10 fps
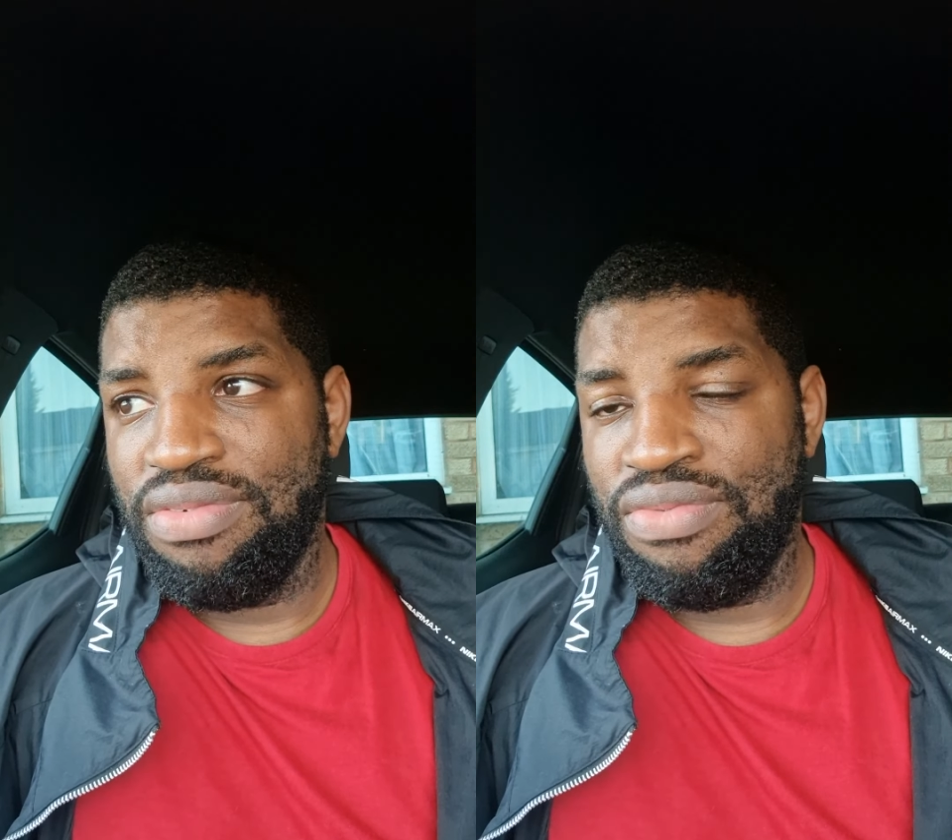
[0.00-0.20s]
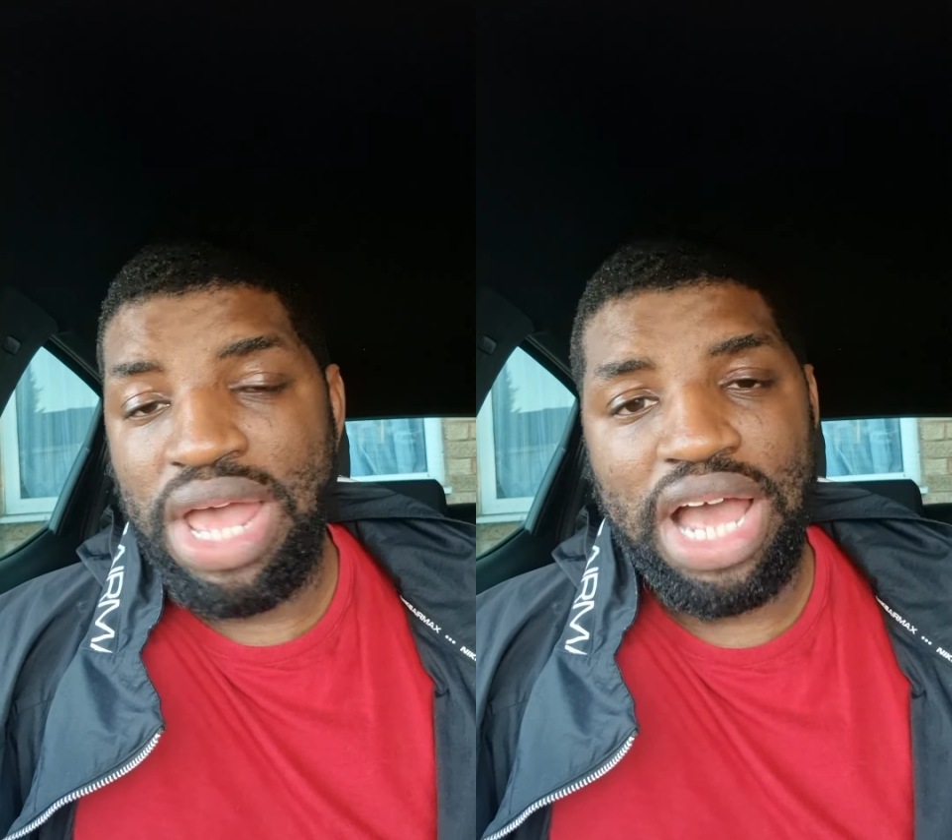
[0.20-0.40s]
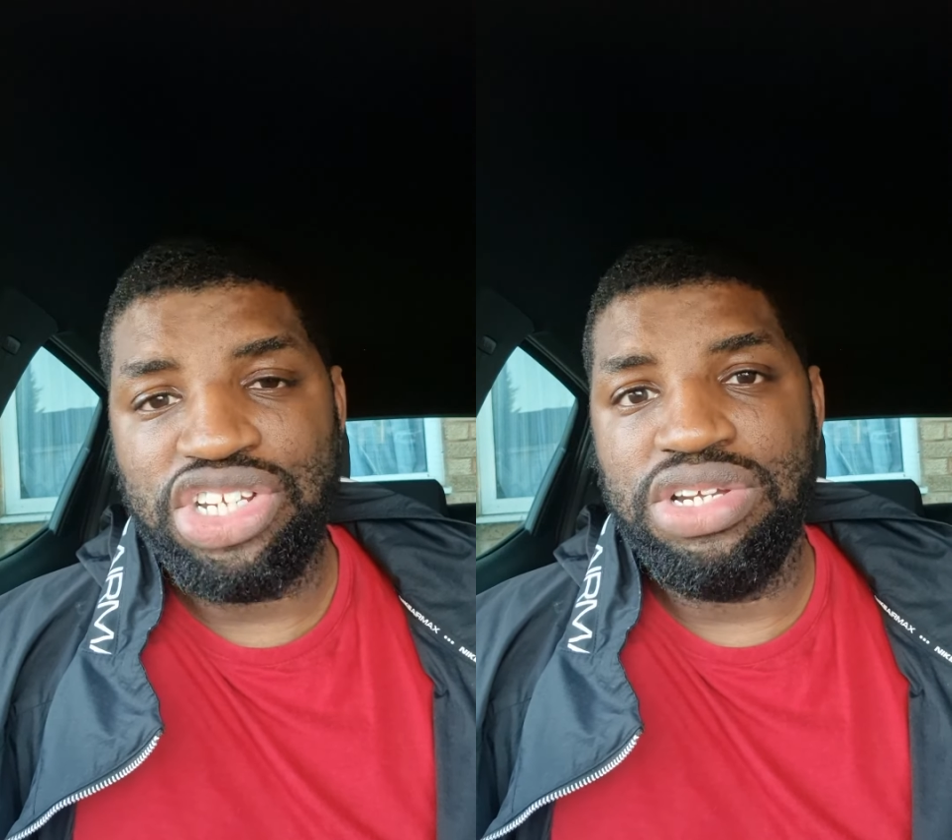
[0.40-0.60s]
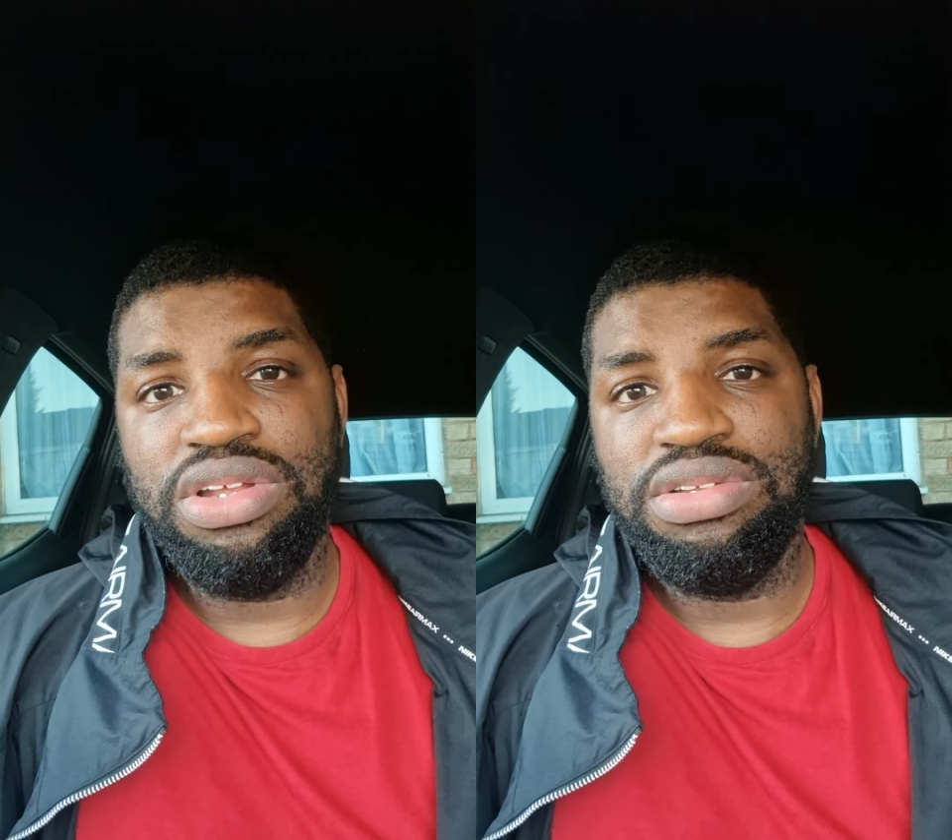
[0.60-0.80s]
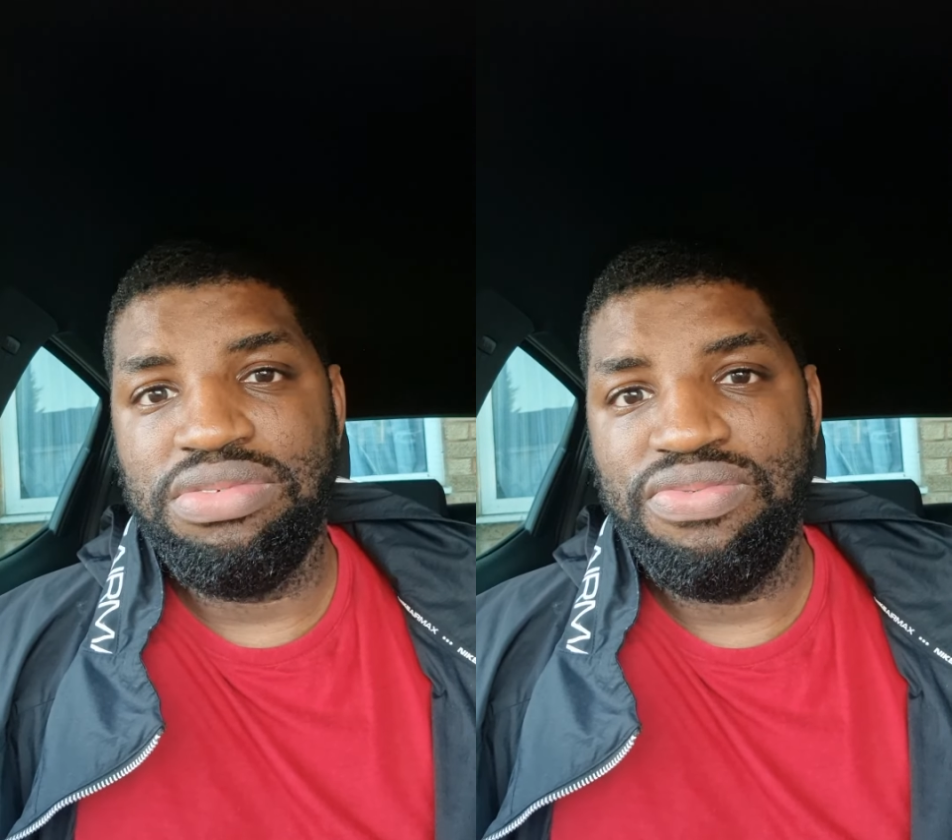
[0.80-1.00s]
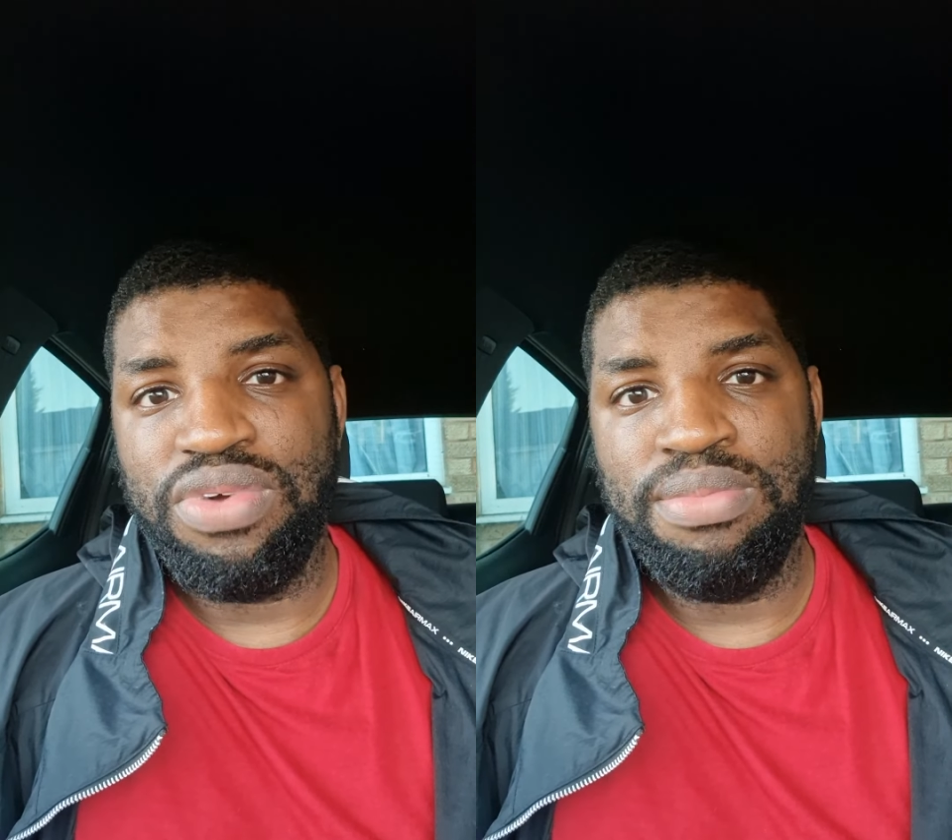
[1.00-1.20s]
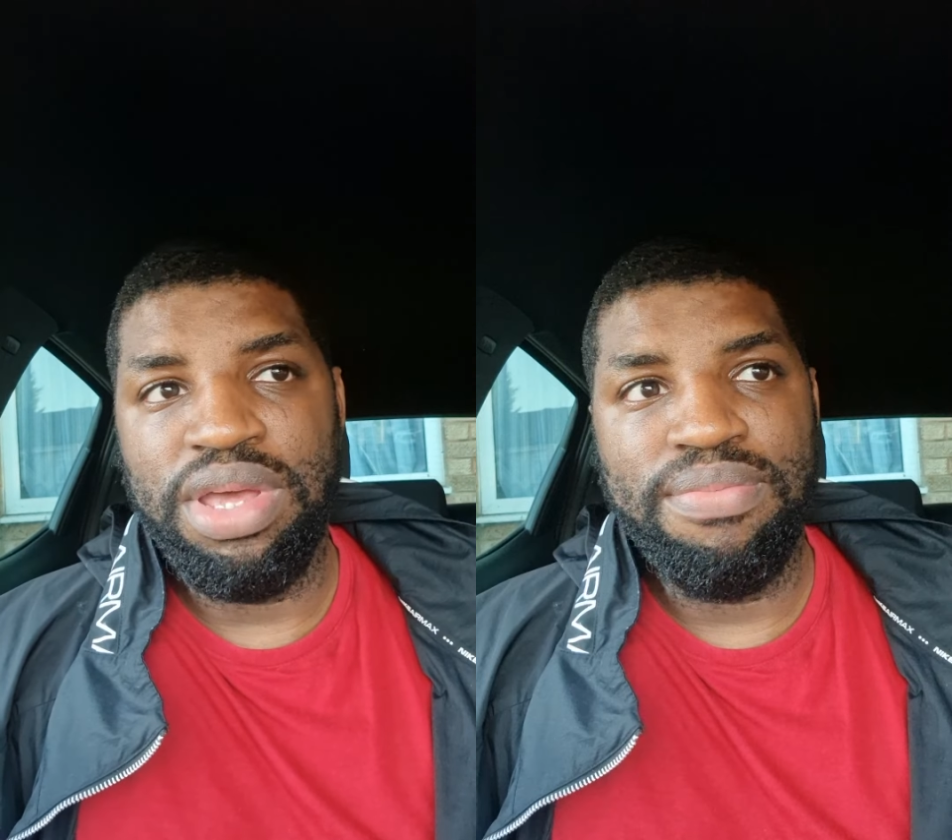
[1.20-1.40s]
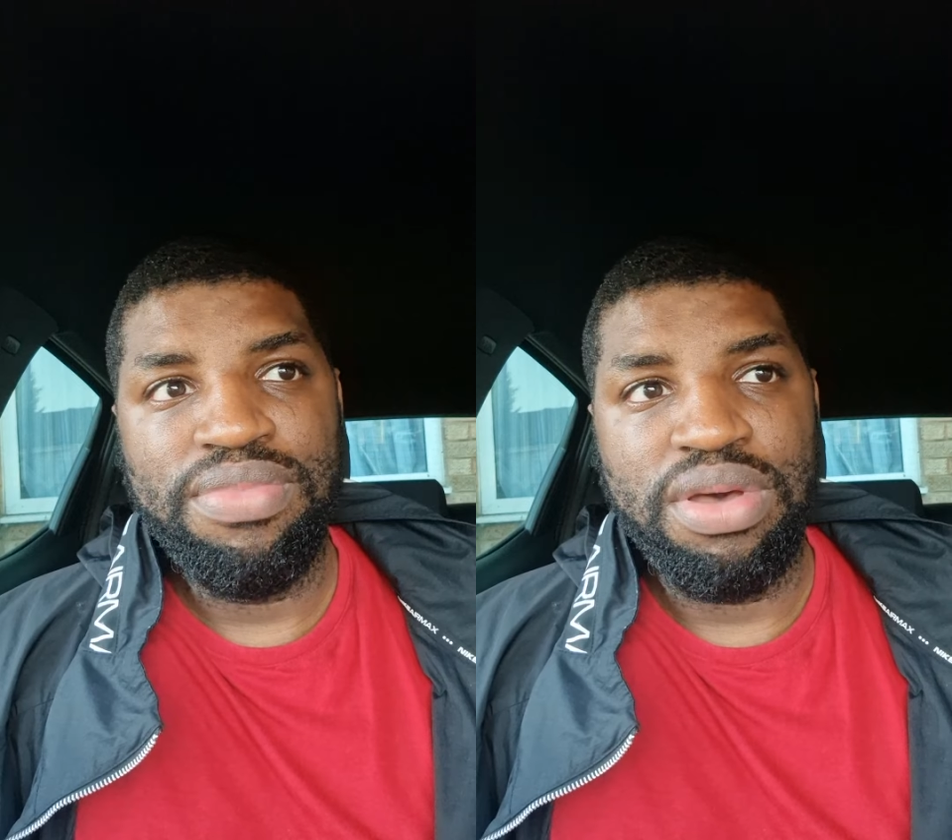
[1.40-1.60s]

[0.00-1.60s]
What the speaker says: reaction from it.